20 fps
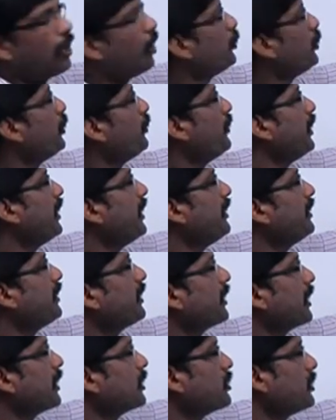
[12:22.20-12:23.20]
How do you vary
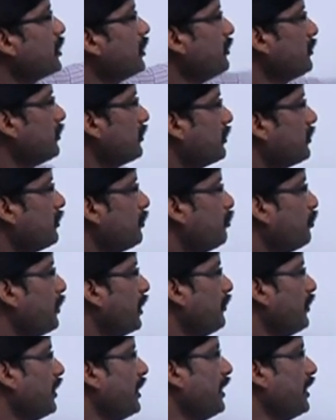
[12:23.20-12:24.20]
the tension?
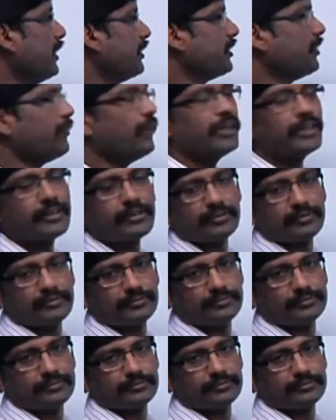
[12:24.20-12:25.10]
By varying the weight.